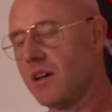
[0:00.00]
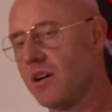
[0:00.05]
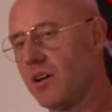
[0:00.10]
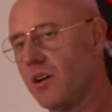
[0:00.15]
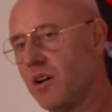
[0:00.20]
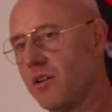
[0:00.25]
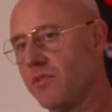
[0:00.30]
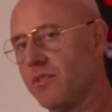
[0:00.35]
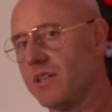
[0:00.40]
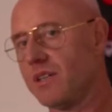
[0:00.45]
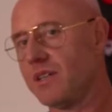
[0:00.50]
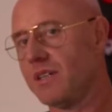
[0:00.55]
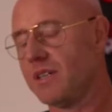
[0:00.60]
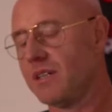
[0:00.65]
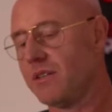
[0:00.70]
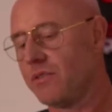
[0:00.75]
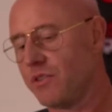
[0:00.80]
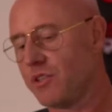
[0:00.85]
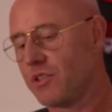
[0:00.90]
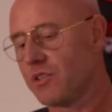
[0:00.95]
of an
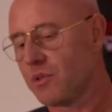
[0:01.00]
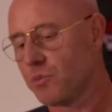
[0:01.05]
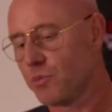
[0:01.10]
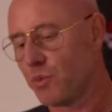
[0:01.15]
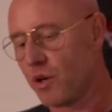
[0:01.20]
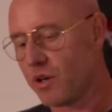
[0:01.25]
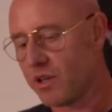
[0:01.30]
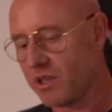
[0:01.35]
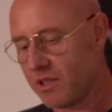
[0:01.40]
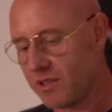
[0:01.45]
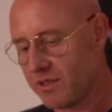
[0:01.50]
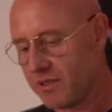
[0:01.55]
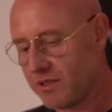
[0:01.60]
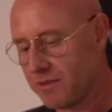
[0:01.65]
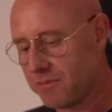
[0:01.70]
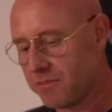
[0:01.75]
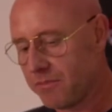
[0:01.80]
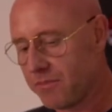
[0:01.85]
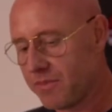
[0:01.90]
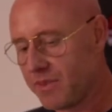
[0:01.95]
inefficient market.
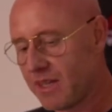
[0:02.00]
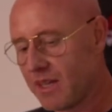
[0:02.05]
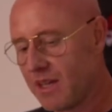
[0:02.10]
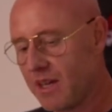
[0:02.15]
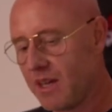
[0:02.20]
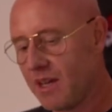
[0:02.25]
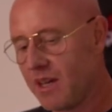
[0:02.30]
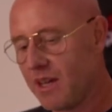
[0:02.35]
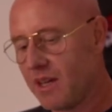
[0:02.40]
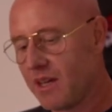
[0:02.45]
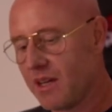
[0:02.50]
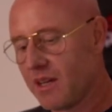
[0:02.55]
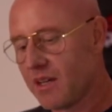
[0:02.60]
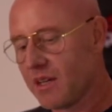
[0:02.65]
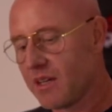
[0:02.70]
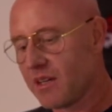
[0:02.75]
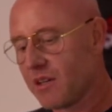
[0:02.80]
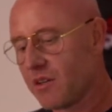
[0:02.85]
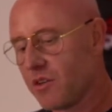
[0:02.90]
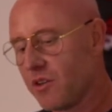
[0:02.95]

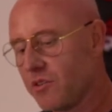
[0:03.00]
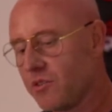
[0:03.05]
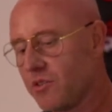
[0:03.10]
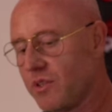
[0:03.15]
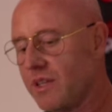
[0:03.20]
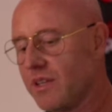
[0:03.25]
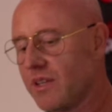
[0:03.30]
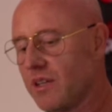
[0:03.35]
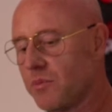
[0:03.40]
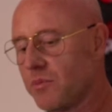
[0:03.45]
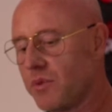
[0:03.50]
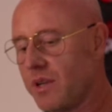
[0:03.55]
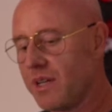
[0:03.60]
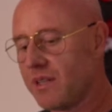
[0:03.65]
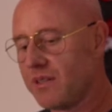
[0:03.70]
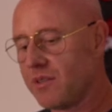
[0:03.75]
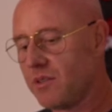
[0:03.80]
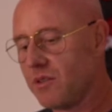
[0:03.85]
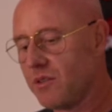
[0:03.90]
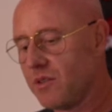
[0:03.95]
Cost to income
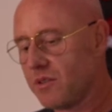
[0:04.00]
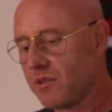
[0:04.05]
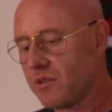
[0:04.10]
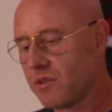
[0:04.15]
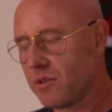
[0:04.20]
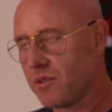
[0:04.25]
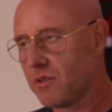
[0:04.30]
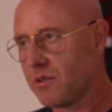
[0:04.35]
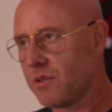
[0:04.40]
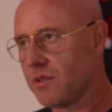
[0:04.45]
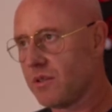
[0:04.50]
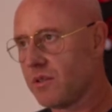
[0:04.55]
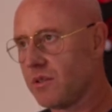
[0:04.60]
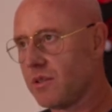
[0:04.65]
ratio, so